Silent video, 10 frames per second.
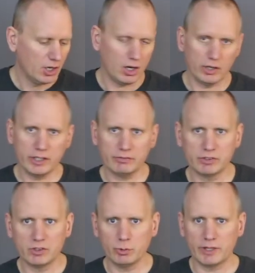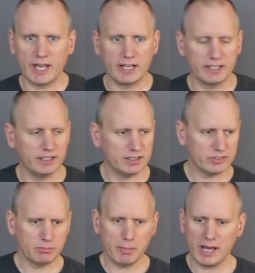All you have to do with that, and it
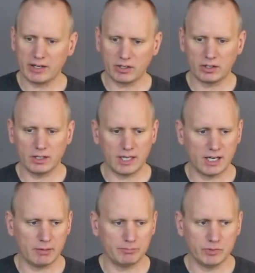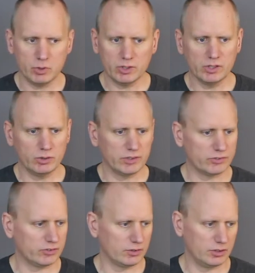doesn't matter, you can do
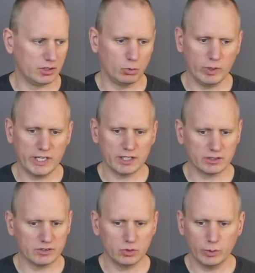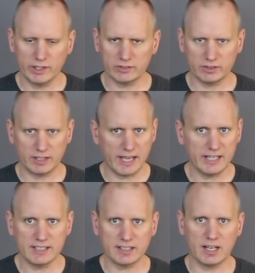this a week, 2 weeks,
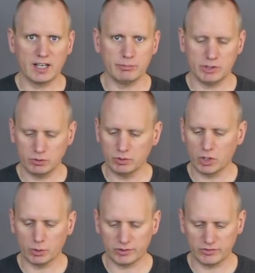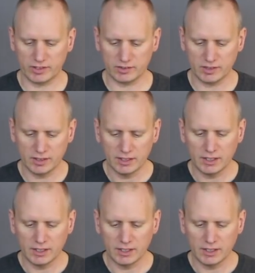anytime you notice it.